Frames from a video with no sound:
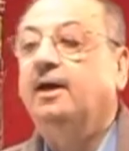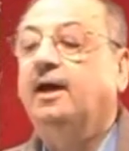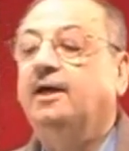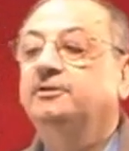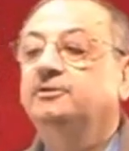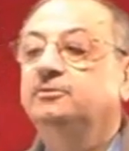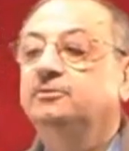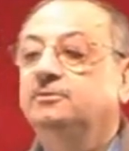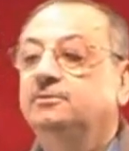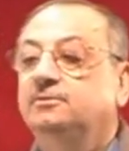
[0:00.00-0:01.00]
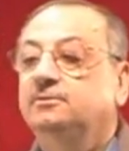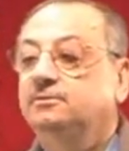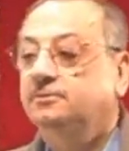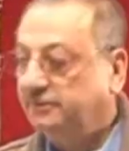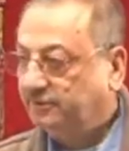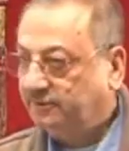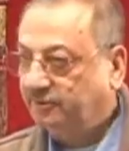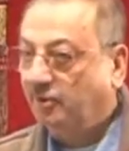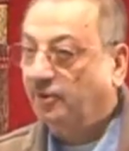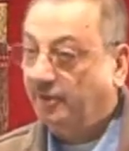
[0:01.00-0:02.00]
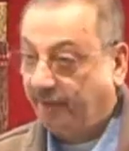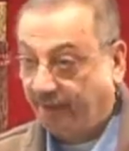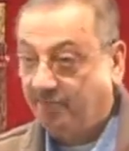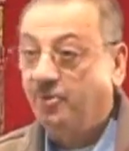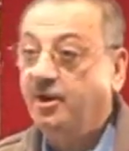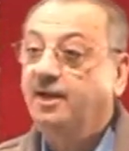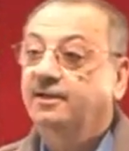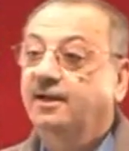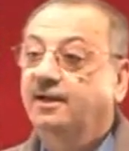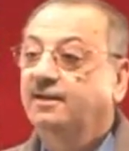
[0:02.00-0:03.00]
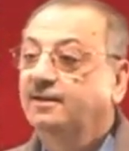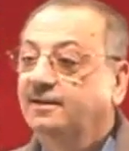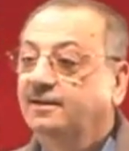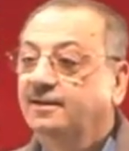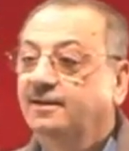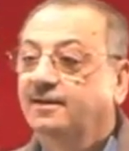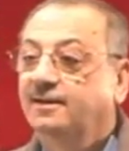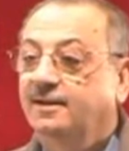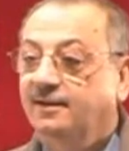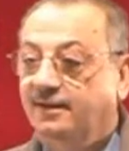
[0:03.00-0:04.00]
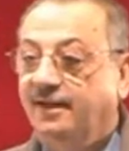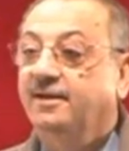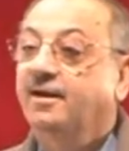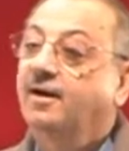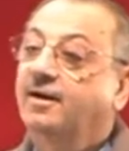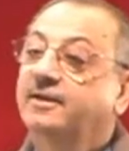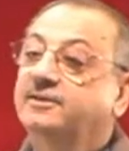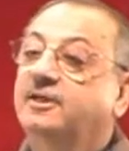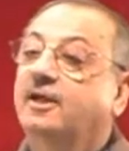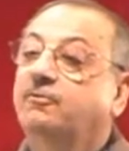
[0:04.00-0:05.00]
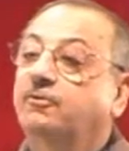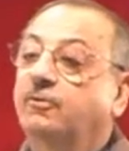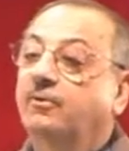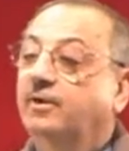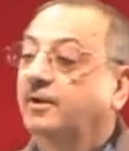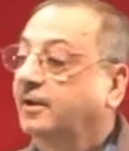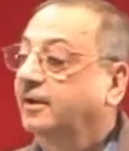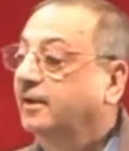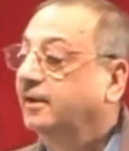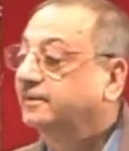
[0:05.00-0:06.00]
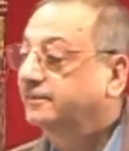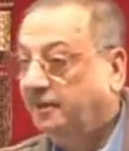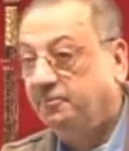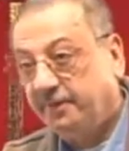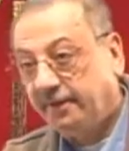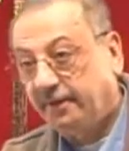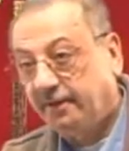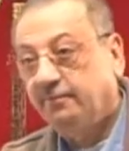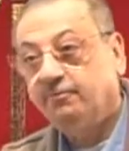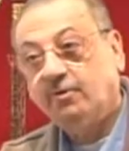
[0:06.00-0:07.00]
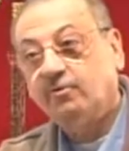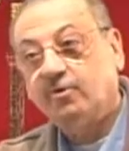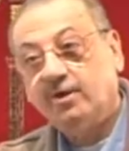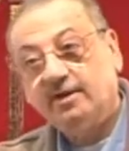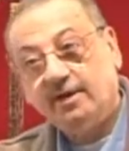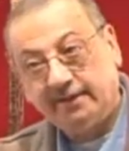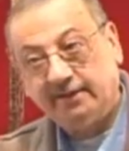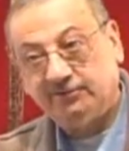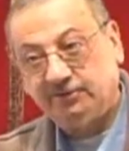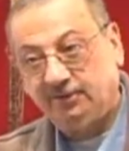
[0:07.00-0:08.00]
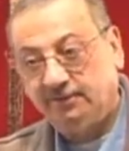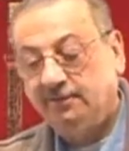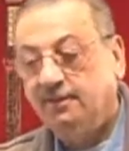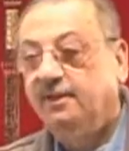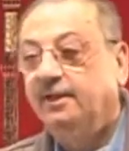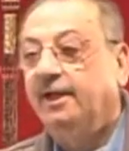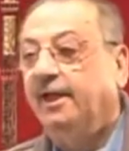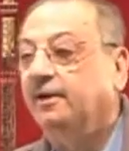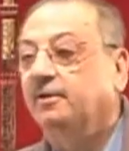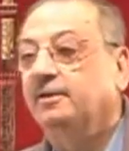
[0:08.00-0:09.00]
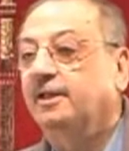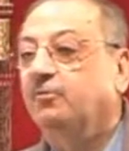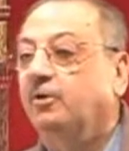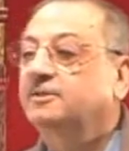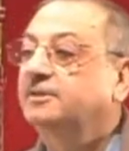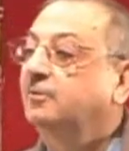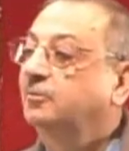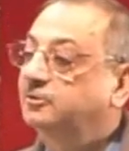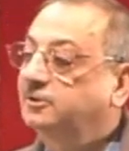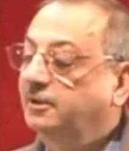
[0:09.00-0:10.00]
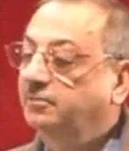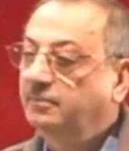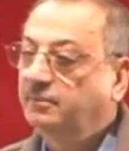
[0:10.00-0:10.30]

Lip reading: Ayu is your here munada, and ha is harfu tanbih, for drawing attention. And then what is al-Muslim?